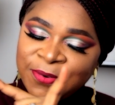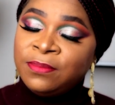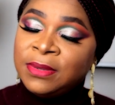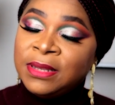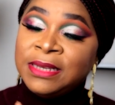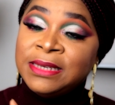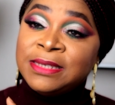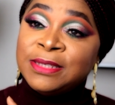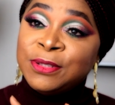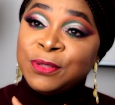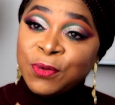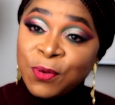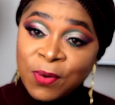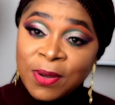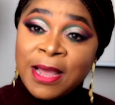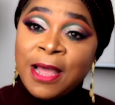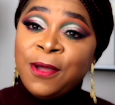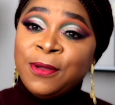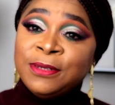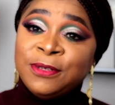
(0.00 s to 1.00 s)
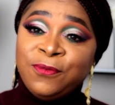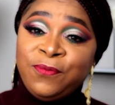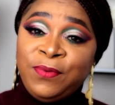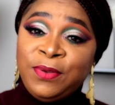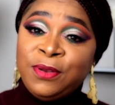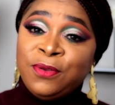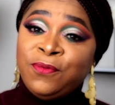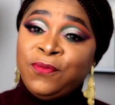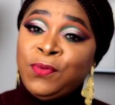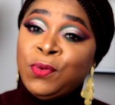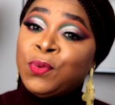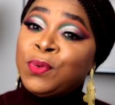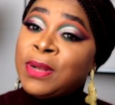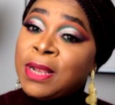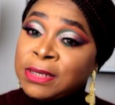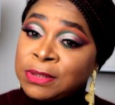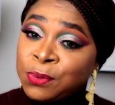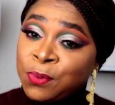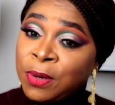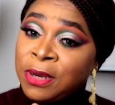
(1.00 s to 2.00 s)
There's no counterfeit of you.
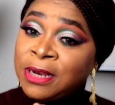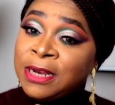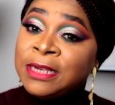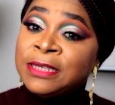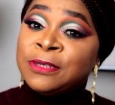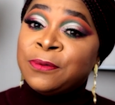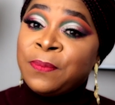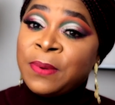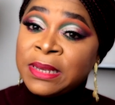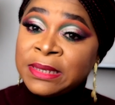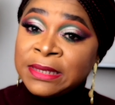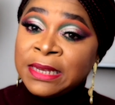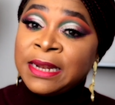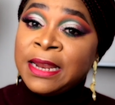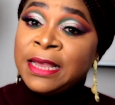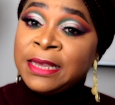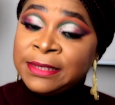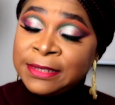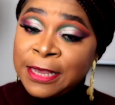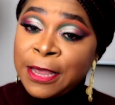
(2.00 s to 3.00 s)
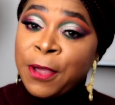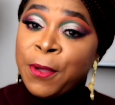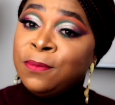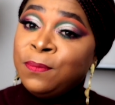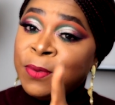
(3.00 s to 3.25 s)
That's why you need to pass that exam,